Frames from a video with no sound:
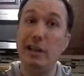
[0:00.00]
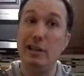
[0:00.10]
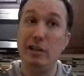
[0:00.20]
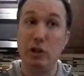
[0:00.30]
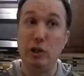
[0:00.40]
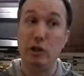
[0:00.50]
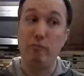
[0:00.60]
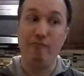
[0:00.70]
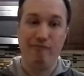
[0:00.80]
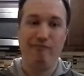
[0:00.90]
can
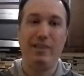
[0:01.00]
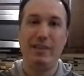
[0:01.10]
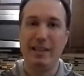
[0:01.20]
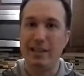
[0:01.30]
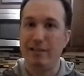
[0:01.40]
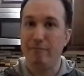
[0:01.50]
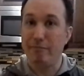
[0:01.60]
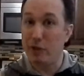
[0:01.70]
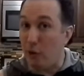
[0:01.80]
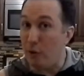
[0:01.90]

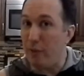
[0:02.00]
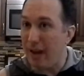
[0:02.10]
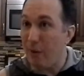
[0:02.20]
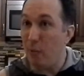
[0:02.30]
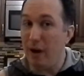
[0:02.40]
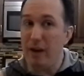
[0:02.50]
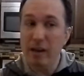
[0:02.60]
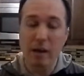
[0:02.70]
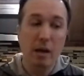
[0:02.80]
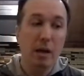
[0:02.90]
turn that way,